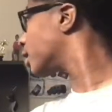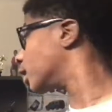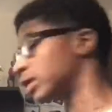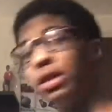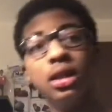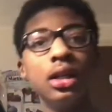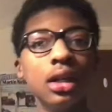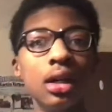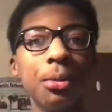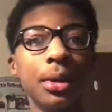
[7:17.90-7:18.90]
enough.
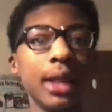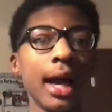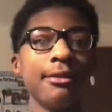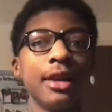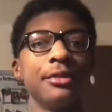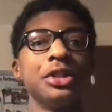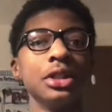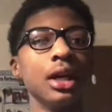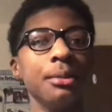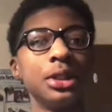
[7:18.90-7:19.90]
When life gives you
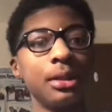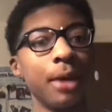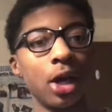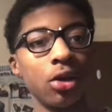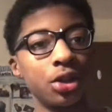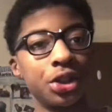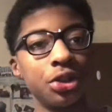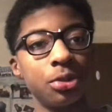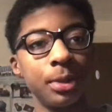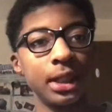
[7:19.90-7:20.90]
lemons, you make orange
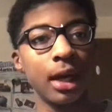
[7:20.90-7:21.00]
juice. Peace